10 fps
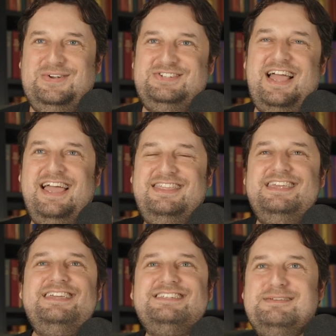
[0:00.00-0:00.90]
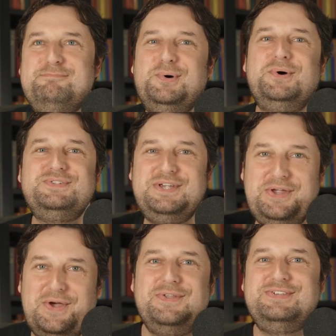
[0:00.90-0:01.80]
which I think is
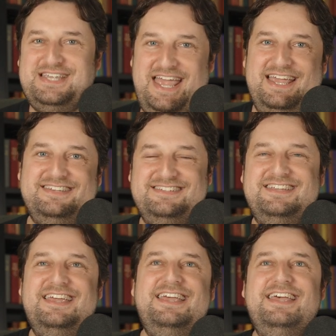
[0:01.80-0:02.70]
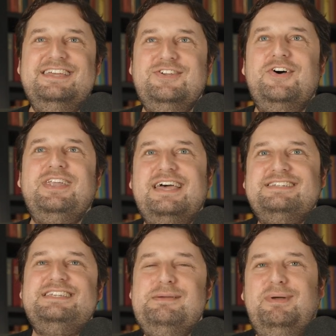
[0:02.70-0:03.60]
important context. God
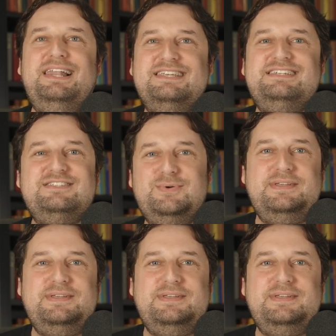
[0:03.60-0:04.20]
has the ability to